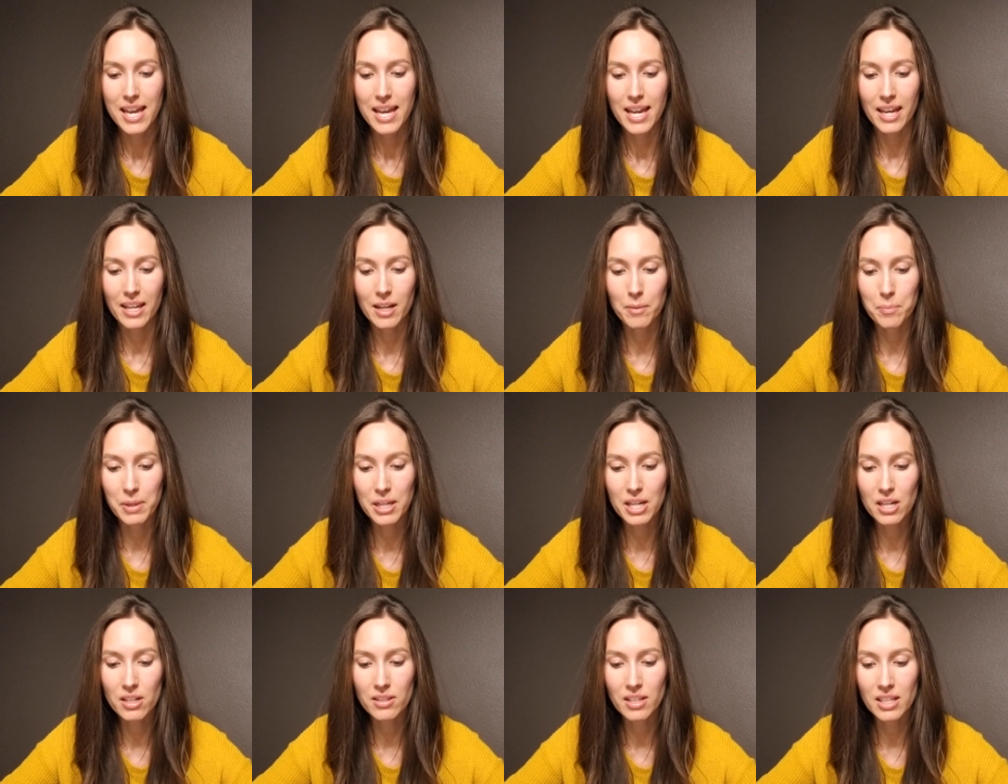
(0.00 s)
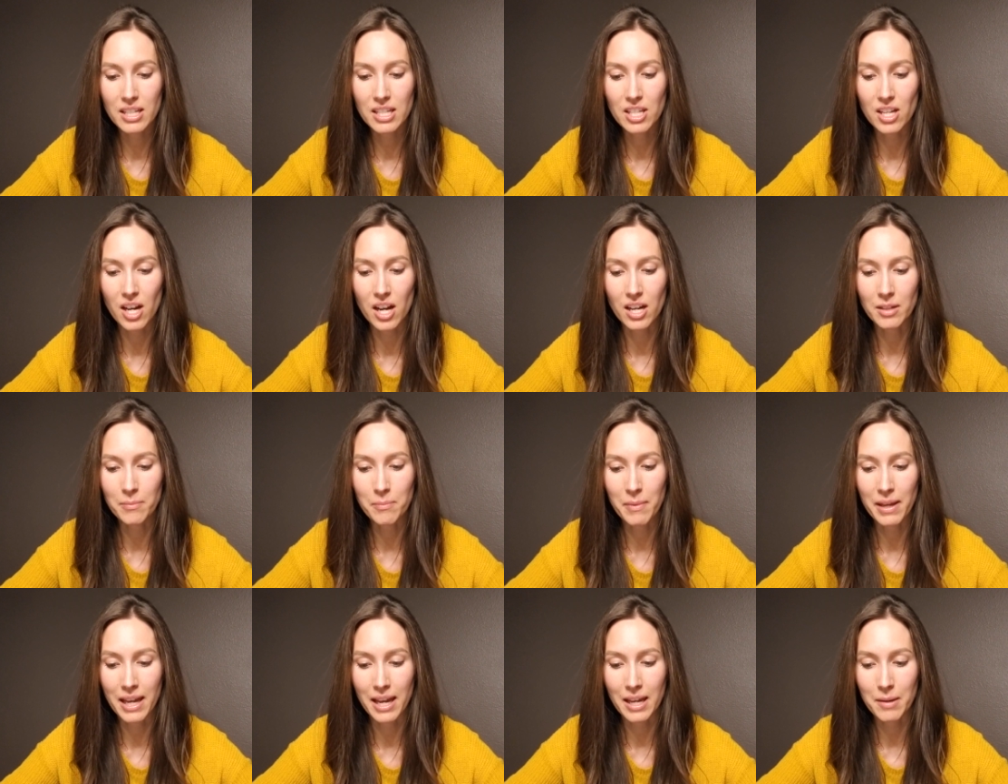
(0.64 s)
It appeared that a
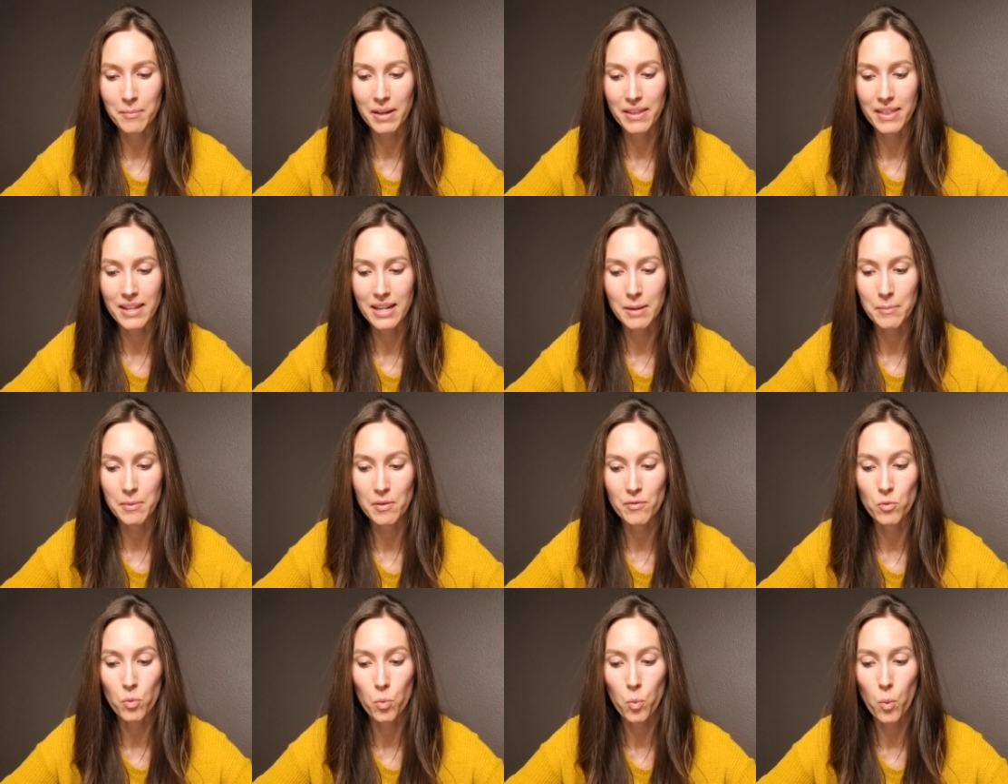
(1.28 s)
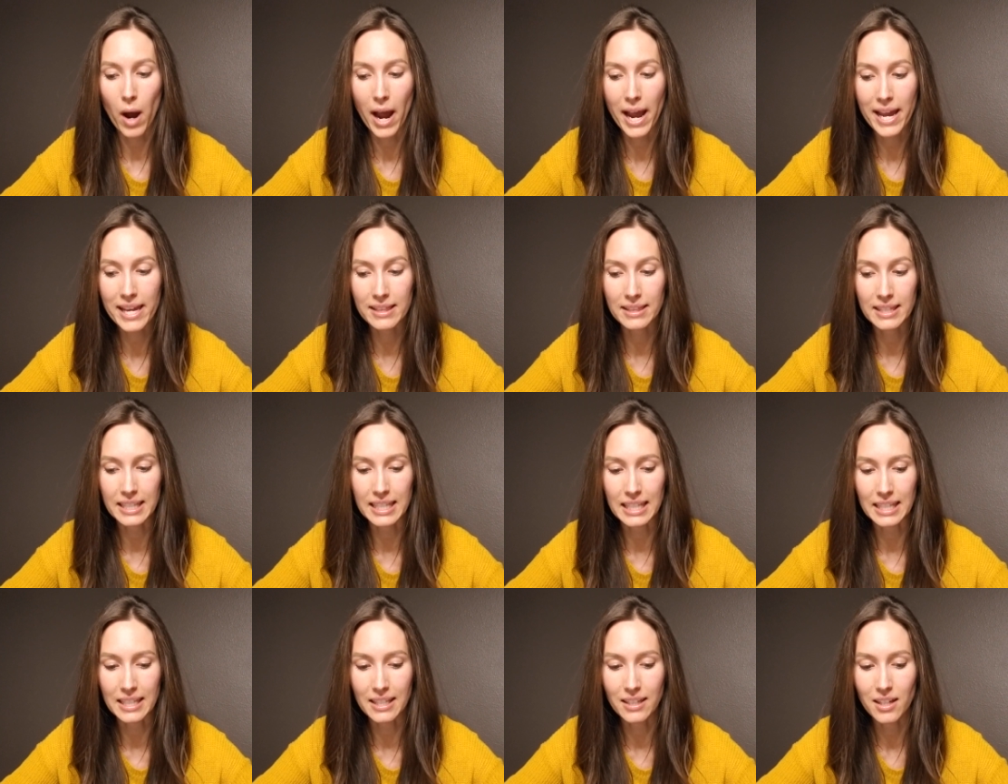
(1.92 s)
young man by the name of
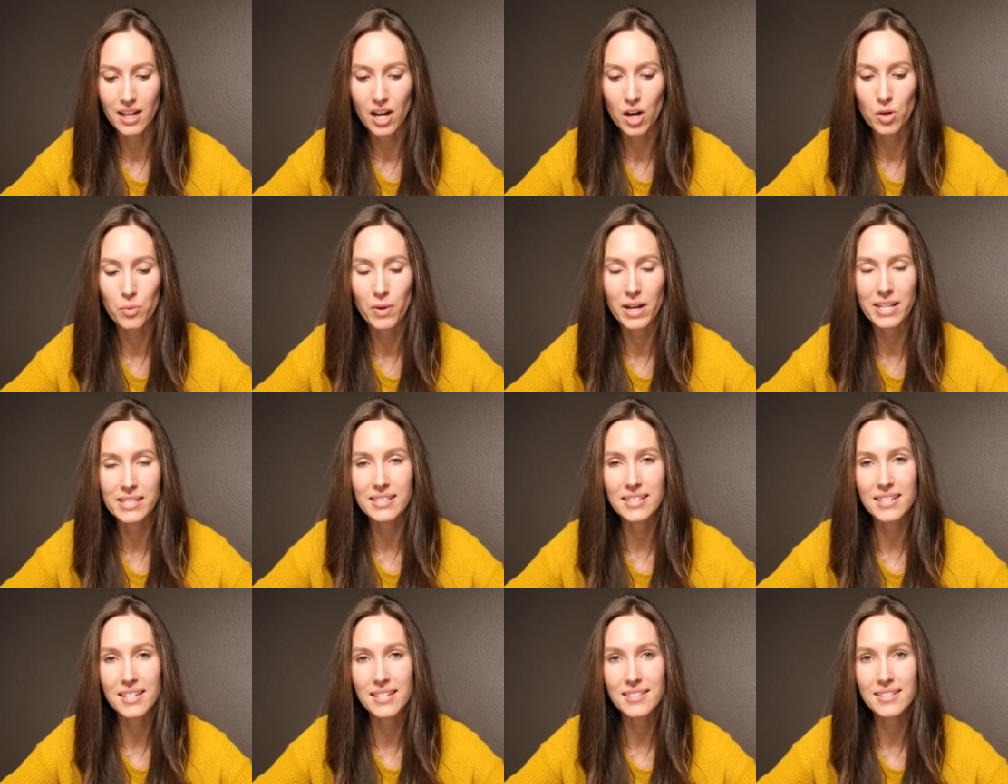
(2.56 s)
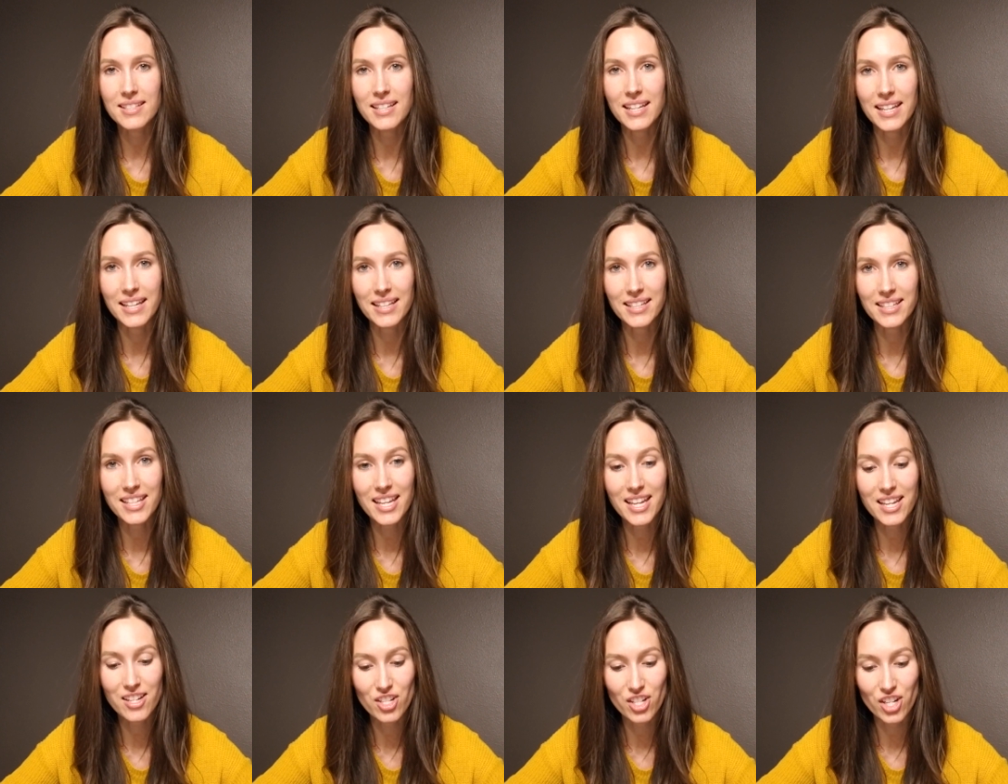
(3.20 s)
Wiley, a resident in
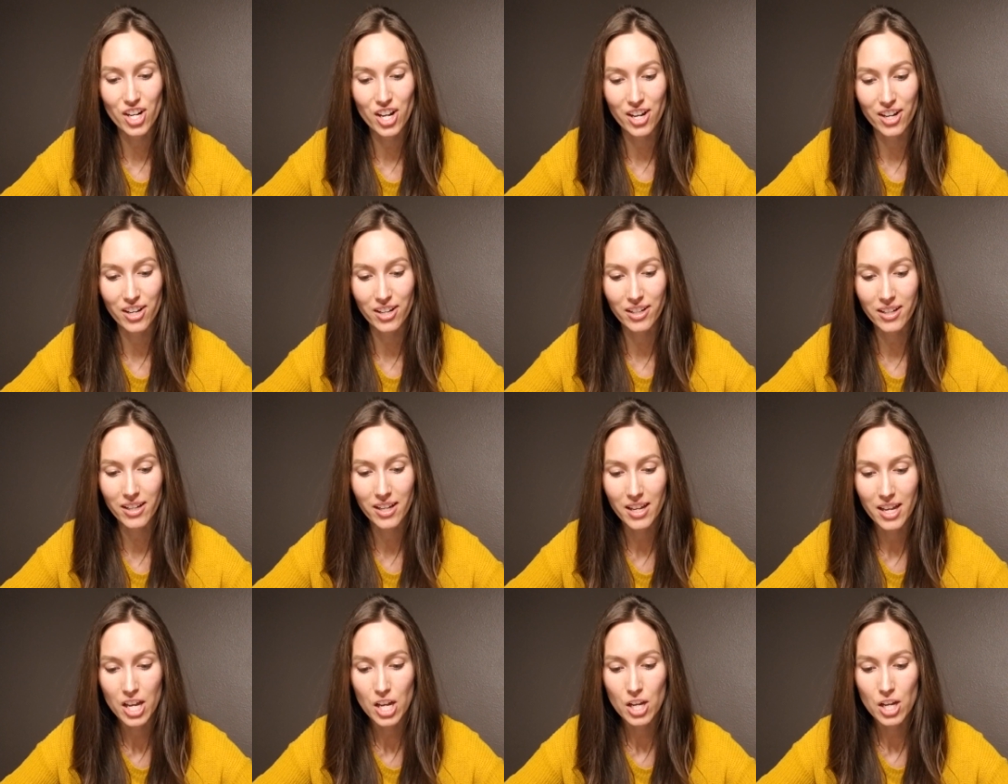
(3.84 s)
Kinderhook,